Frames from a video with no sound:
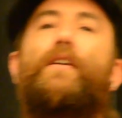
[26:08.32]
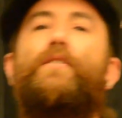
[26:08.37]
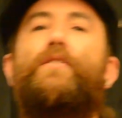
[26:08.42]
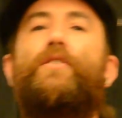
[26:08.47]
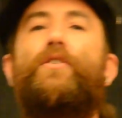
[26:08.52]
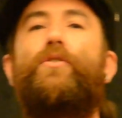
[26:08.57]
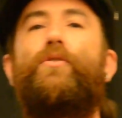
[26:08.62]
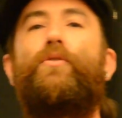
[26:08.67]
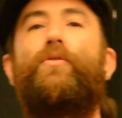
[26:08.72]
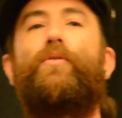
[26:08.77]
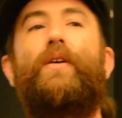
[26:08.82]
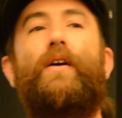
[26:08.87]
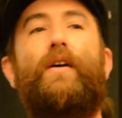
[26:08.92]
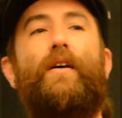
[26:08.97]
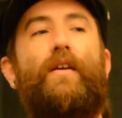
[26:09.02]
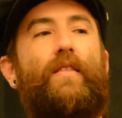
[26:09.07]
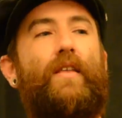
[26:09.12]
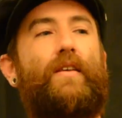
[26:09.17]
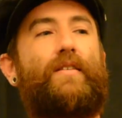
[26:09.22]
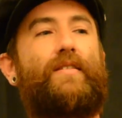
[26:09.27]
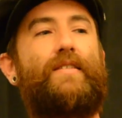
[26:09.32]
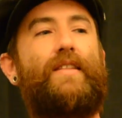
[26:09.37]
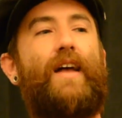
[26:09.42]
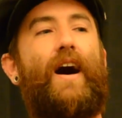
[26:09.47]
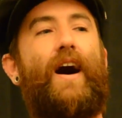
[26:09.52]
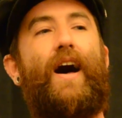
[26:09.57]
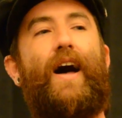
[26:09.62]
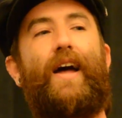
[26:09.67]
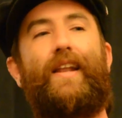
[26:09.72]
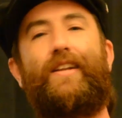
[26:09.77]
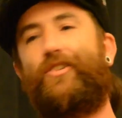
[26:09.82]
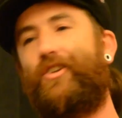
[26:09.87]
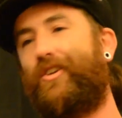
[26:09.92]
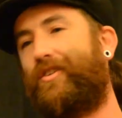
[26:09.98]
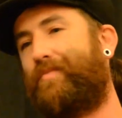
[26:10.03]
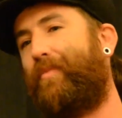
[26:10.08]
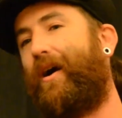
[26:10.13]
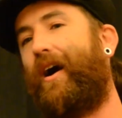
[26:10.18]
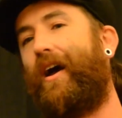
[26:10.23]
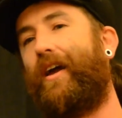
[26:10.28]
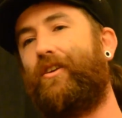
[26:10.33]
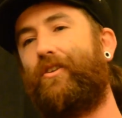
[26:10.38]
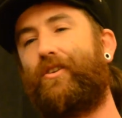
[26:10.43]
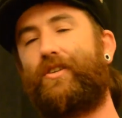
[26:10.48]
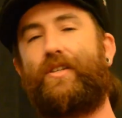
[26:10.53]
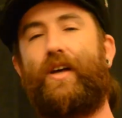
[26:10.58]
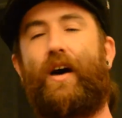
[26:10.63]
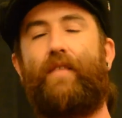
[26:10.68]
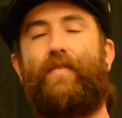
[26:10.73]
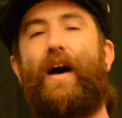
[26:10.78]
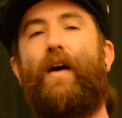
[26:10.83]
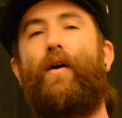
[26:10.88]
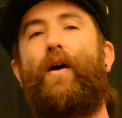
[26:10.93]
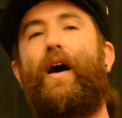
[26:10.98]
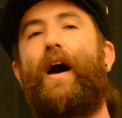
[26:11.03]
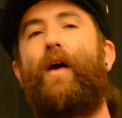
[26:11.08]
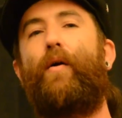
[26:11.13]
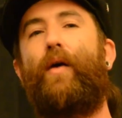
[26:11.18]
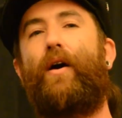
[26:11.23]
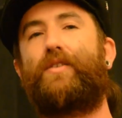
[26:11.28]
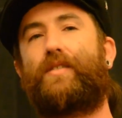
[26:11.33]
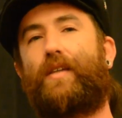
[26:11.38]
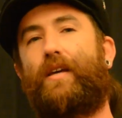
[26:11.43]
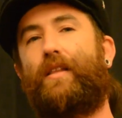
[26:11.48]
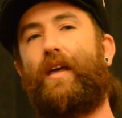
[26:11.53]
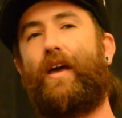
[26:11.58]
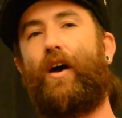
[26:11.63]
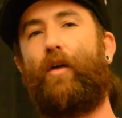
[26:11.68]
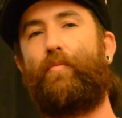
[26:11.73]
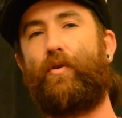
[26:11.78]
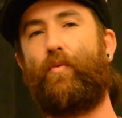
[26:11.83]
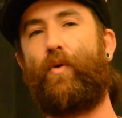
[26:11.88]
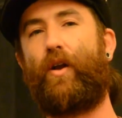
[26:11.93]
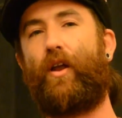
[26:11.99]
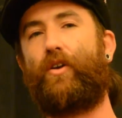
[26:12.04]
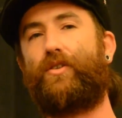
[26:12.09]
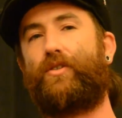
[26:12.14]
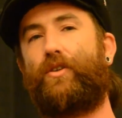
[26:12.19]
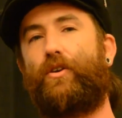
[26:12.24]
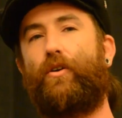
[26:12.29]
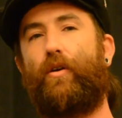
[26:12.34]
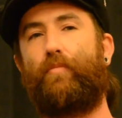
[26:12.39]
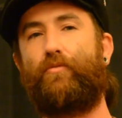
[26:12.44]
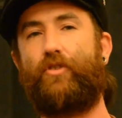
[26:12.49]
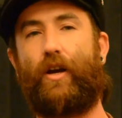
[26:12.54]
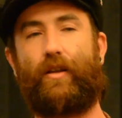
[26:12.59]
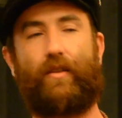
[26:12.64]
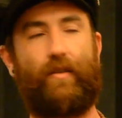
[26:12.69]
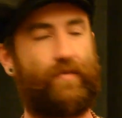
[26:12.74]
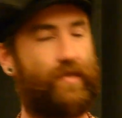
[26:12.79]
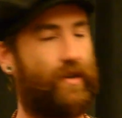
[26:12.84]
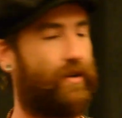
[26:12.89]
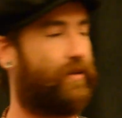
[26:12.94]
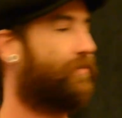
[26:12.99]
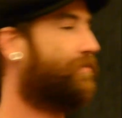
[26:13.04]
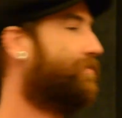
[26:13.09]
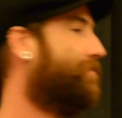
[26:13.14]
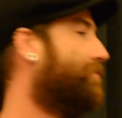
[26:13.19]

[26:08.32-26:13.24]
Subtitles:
can do that's not just buying your stuff. How else can they help you? What else are your objectives here?